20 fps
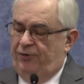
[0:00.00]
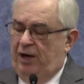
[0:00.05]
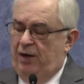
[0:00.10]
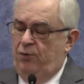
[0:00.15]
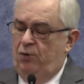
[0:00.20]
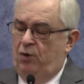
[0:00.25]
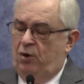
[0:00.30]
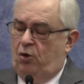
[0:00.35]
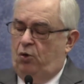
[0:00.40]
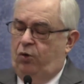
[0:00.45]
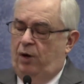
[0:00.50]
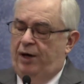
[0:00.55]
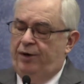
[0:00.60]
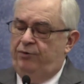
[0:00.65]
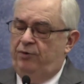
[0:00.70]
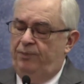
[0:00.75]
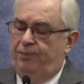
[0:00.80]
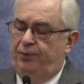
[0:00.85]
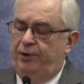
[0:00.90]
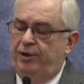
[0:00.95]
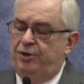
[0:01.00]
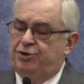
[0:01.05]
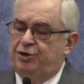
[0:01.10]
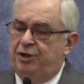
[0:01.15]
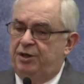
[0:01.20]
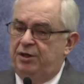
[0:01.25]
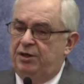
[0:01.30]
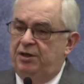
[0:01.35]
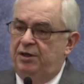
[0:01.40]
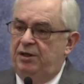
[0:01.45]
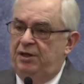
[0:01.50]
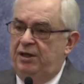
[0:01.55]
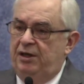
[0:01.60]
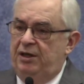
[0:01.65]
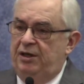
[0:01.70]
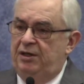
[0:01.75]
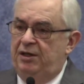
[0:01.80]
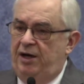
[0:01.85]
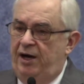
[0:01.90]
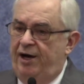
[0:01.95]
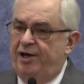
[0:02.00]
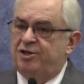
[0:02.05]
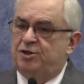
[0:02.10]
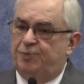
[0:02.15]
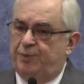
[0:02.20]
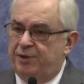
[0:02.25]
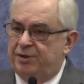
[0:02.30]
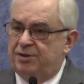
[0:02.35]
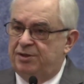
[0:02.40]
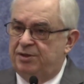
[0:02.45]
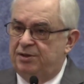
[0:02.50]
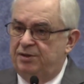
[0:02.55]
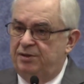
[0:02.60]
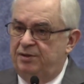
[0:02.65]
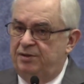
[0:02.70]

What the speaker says: I were quadriplegic in hospice,